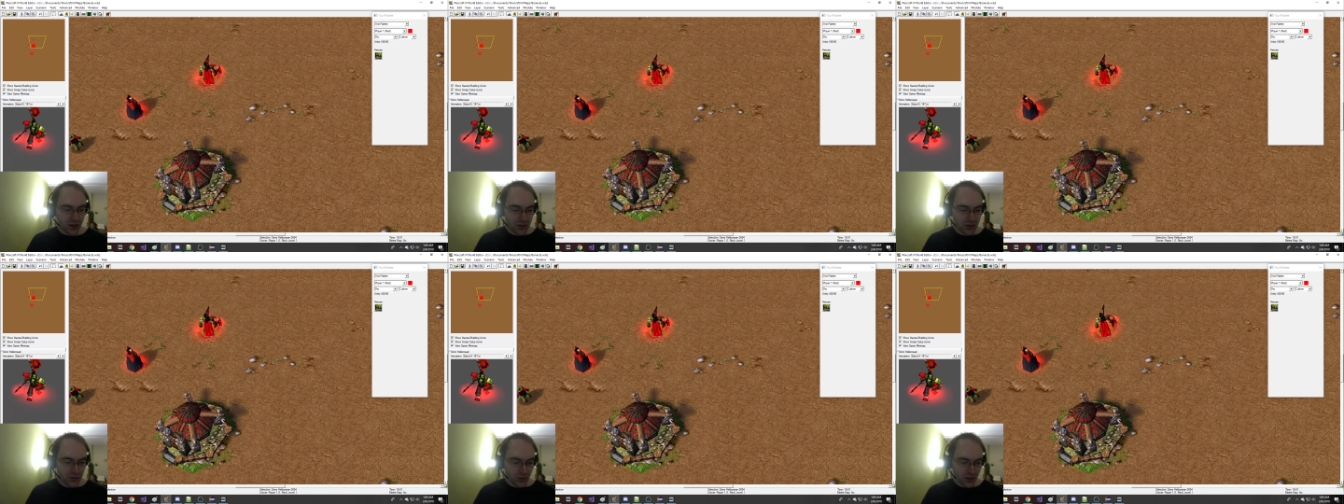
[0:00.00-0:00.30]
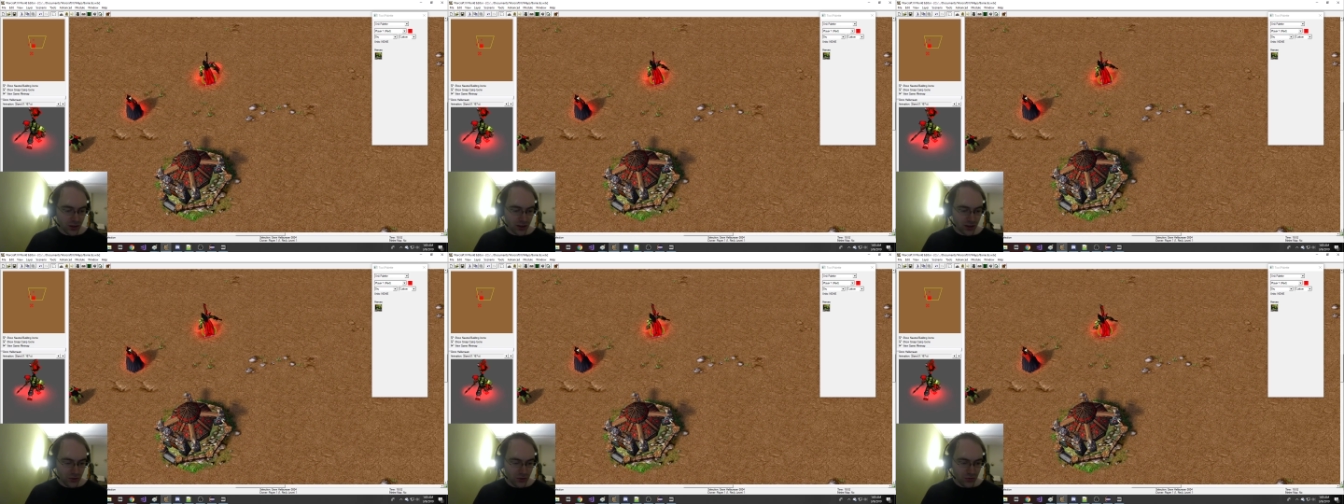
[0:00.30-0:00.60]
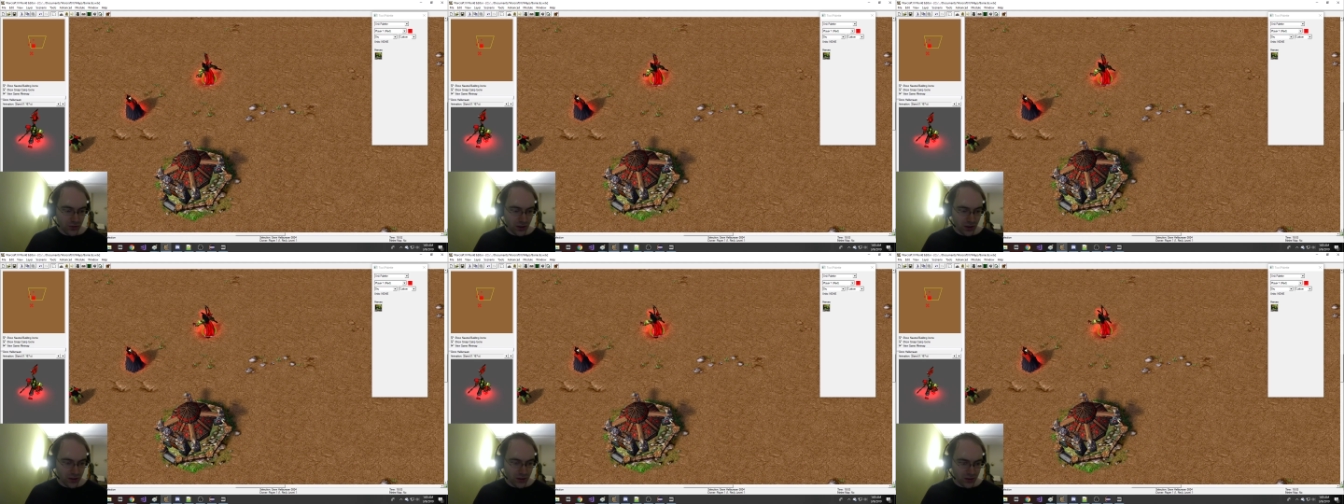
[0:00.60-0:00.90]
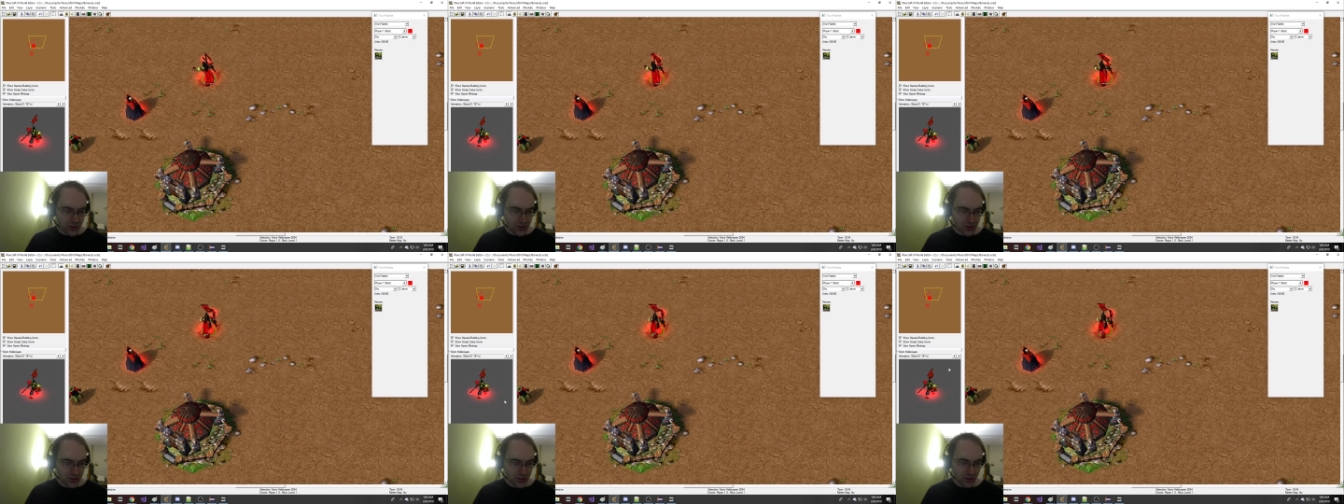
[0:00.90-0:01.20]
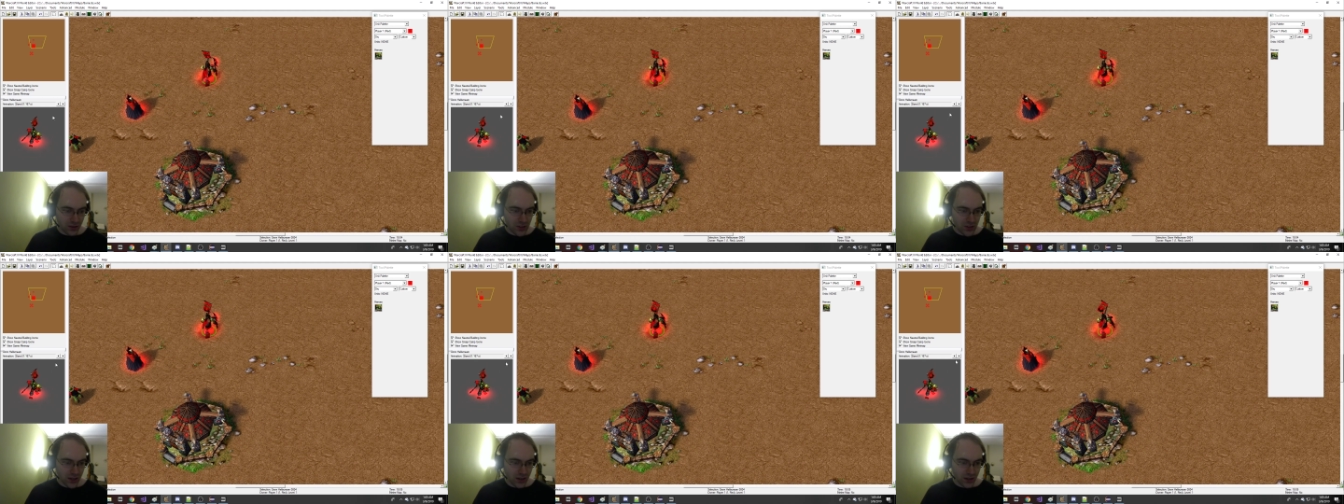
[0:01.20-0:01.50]
So, like, if you follow this
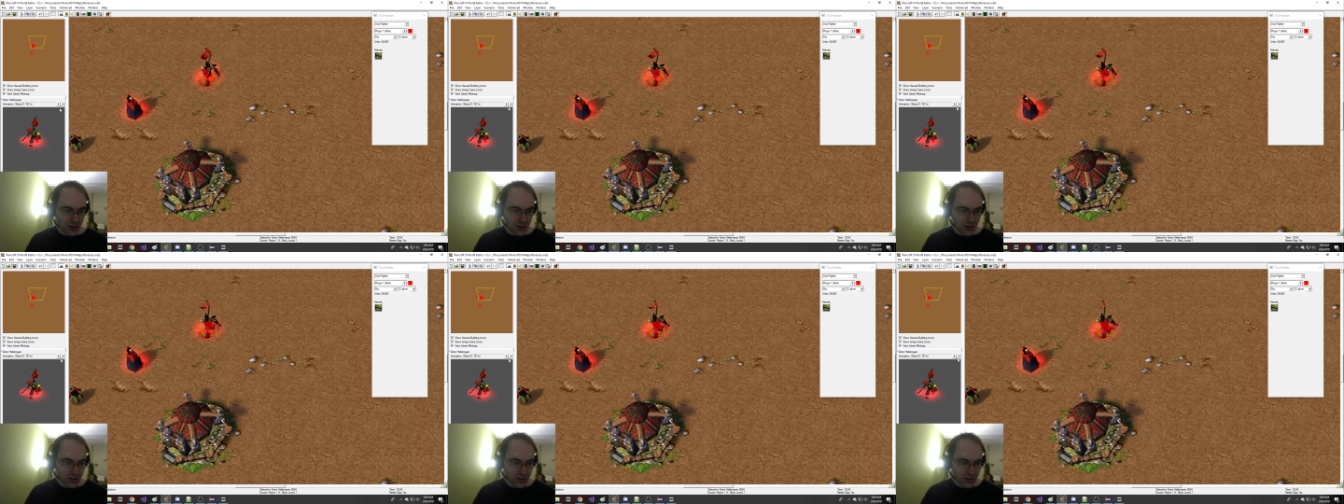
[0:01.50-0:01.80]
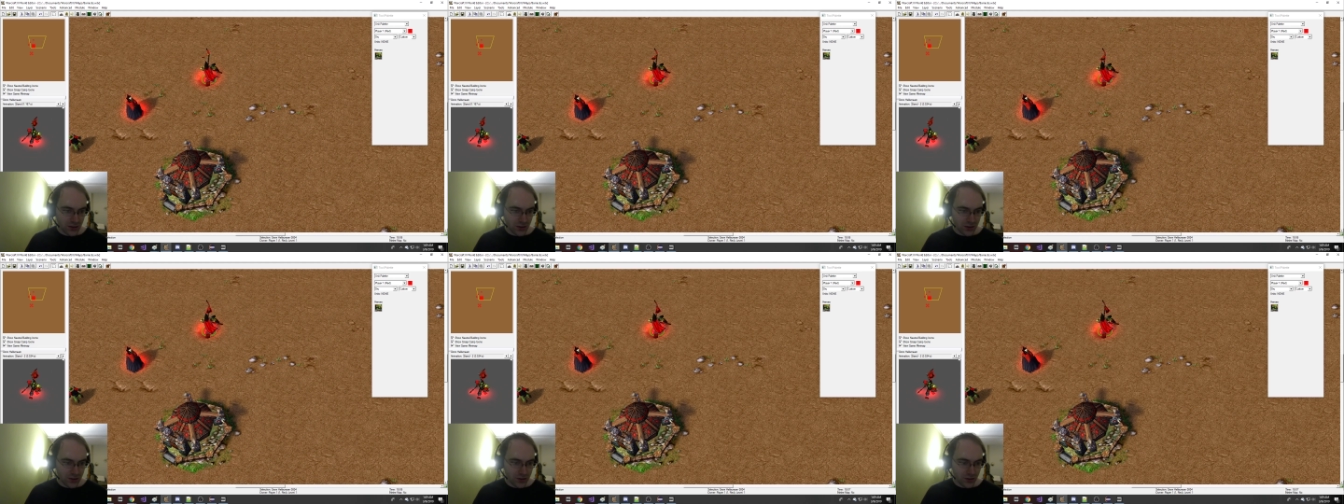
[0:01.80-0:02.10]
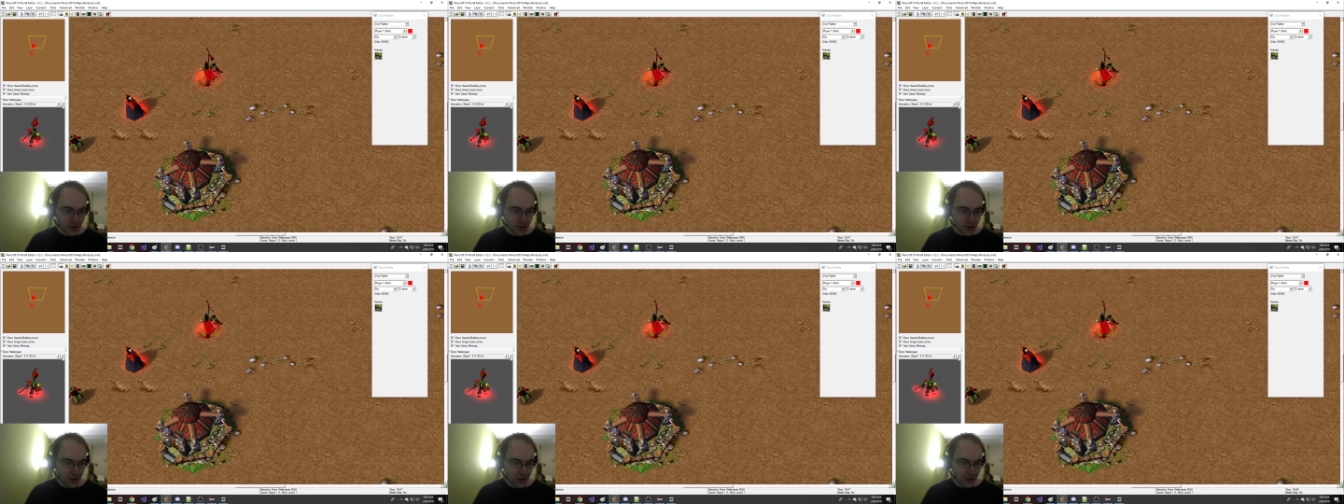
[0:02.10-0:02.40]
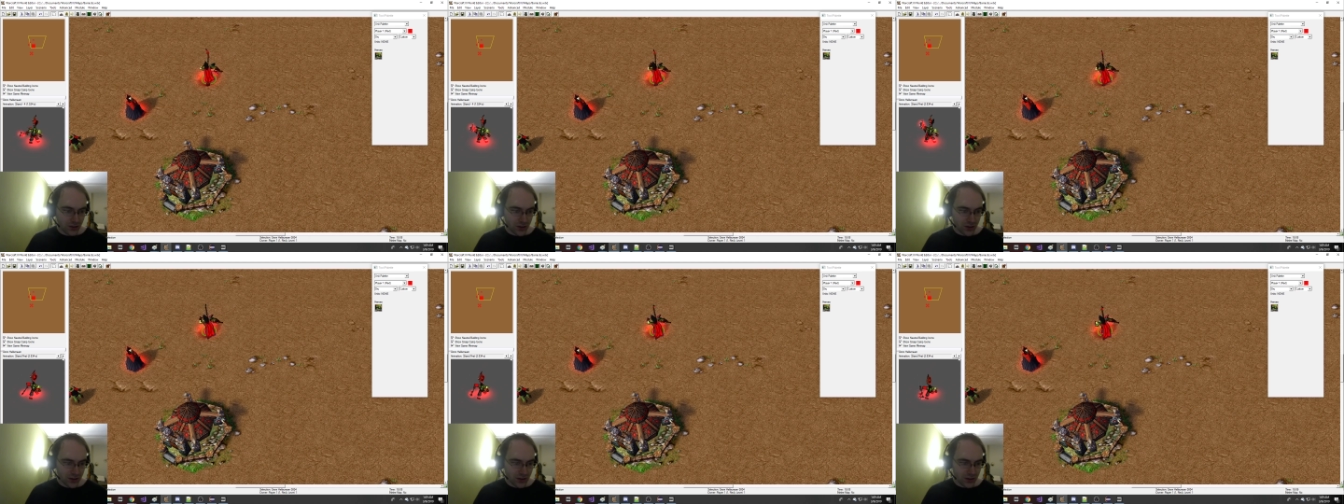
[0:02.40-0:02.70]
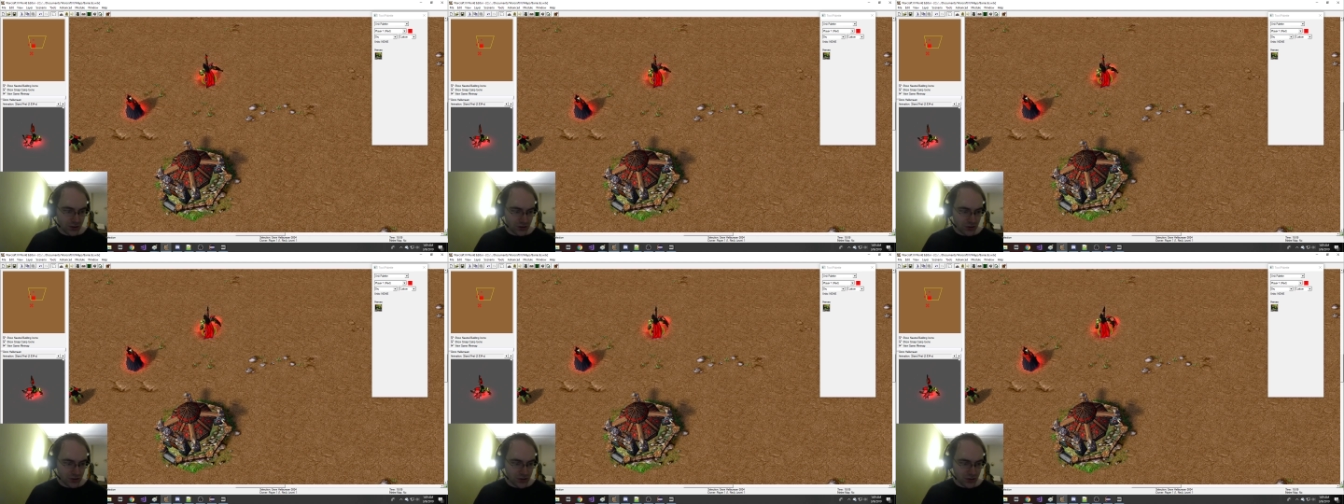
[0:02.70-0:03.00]
same technique on your end, like,
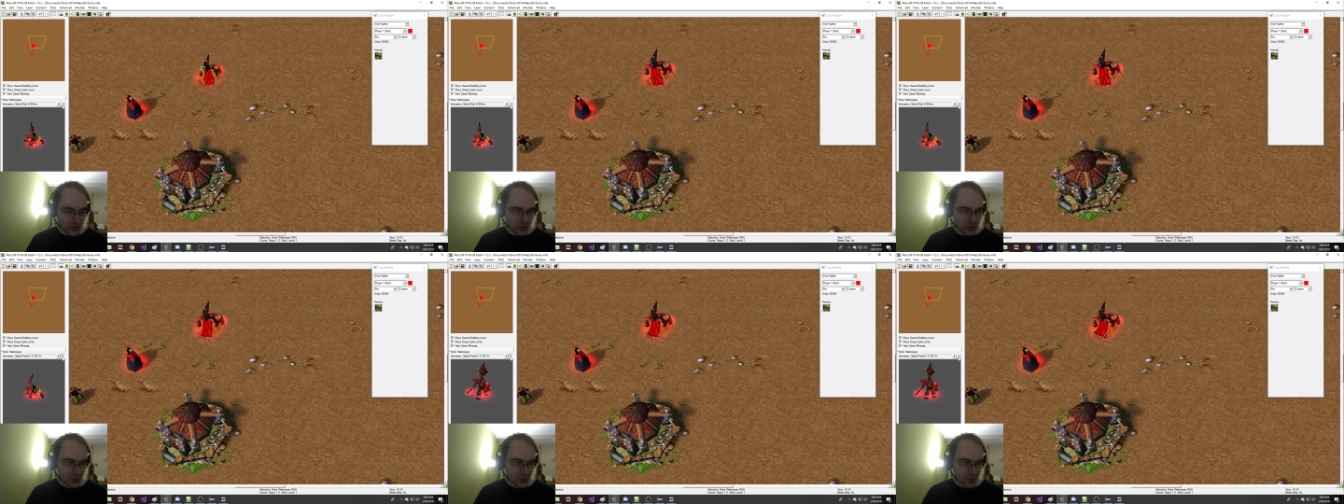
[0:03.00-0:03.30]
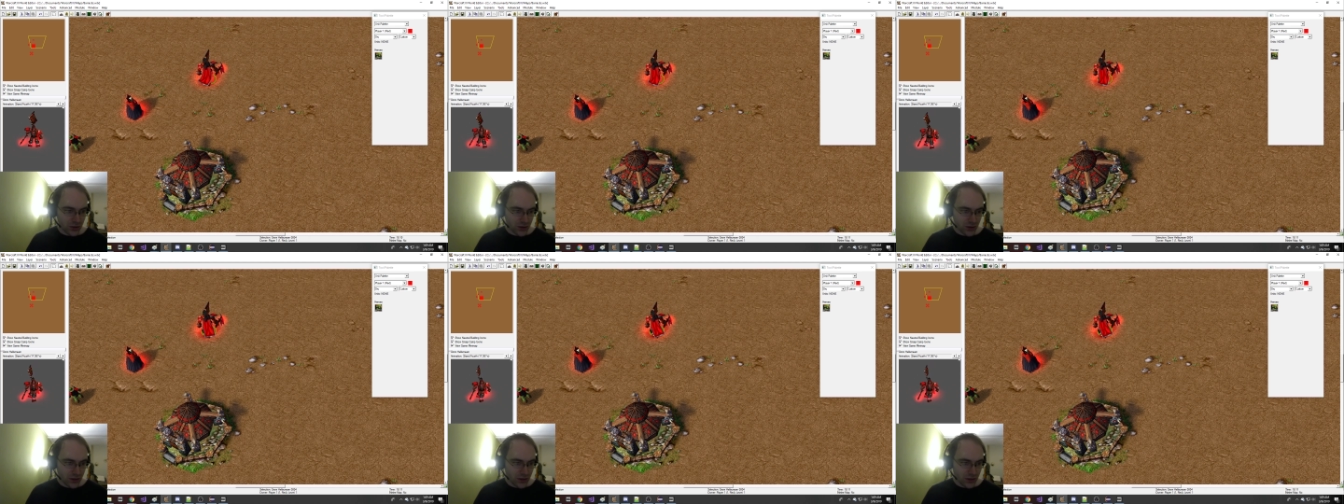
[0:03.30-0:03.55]
it'll still work,